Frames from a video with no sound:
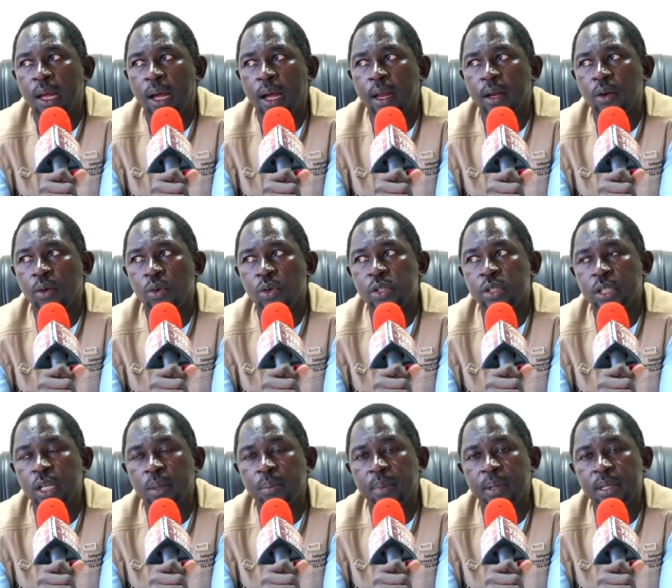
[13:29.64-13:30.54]
and those
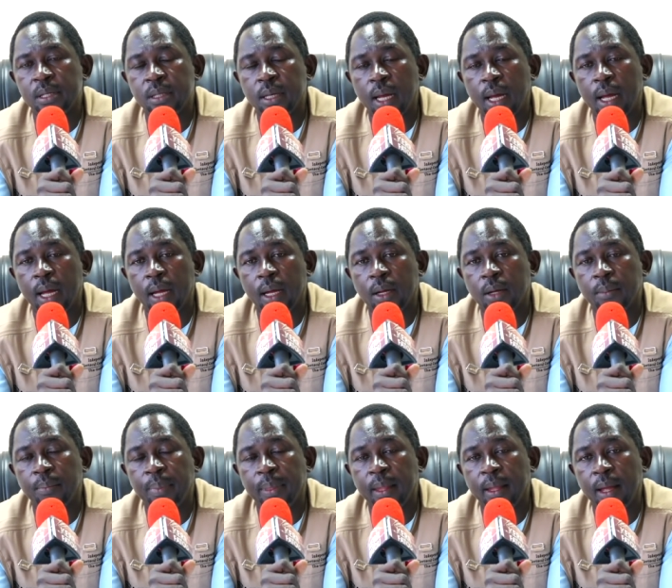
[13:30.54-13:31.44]
statements are
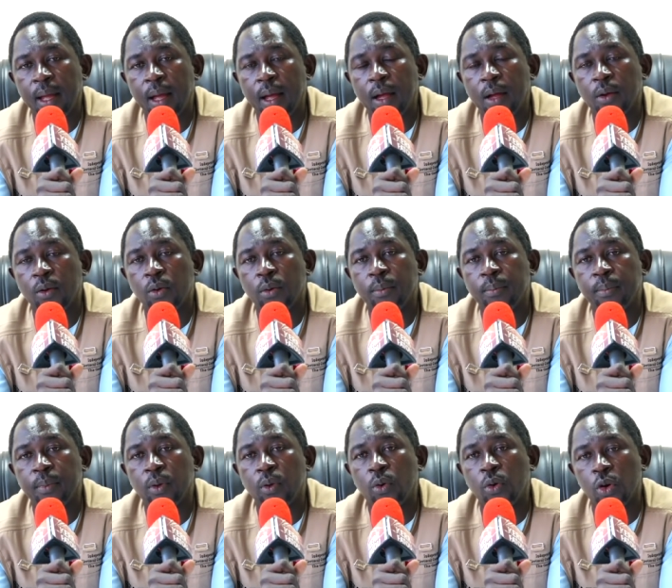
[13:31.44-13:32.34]

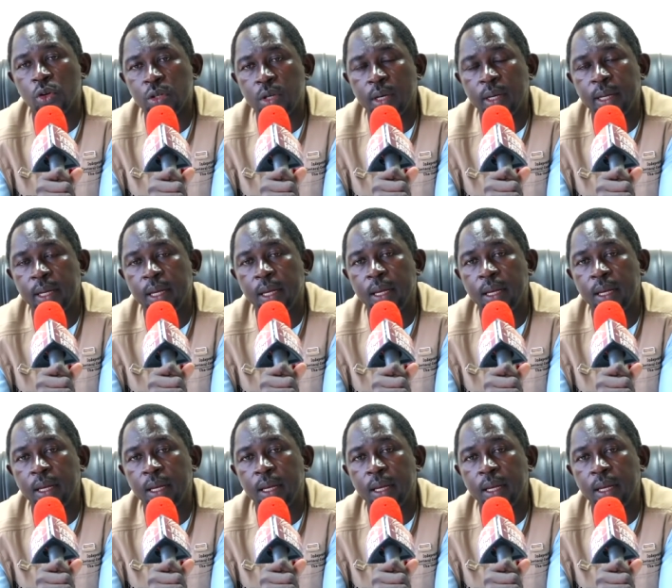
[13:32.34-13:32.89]
grossly